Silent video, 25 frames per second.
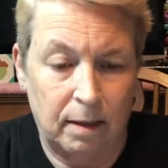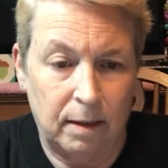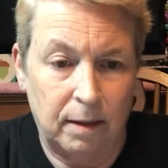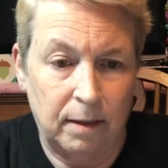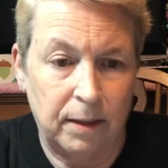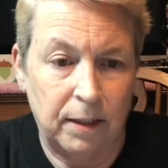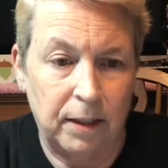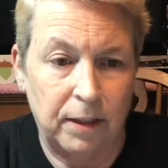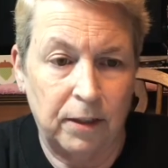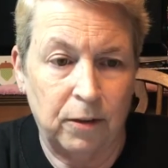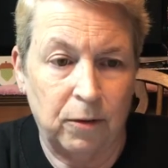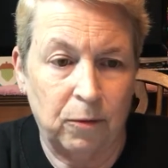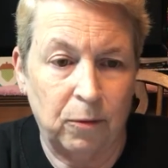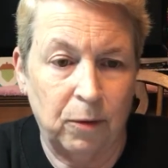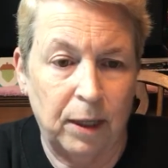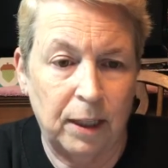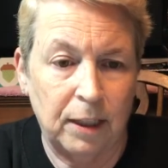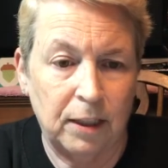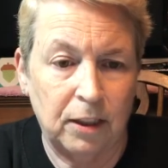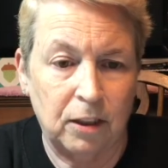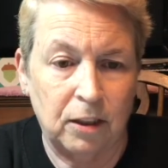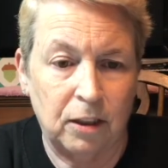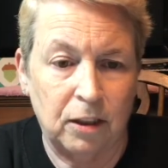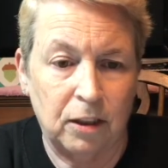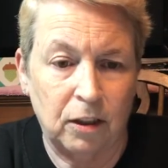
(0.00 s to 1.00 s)

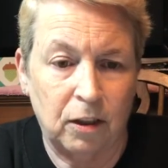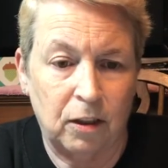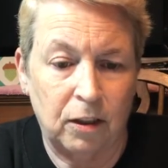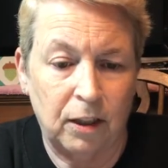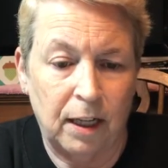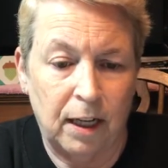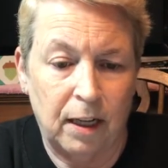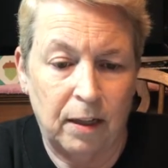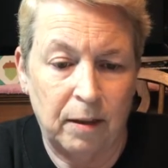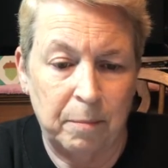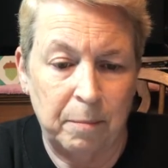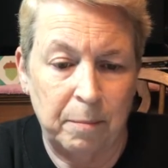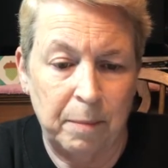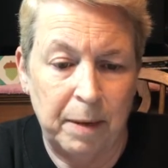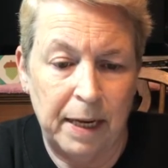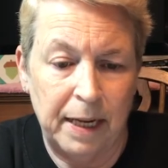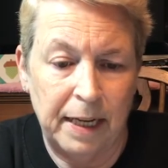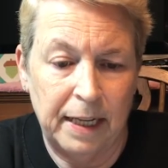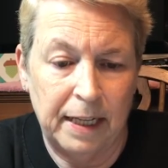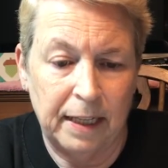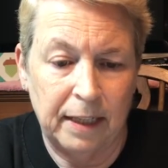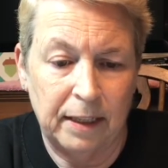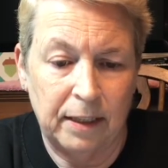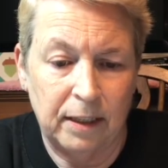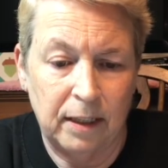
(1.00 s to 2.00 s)
directions on how to
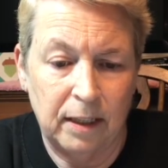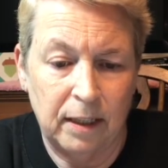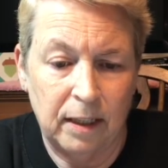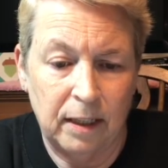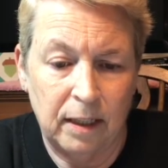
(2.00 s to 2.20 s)
make it,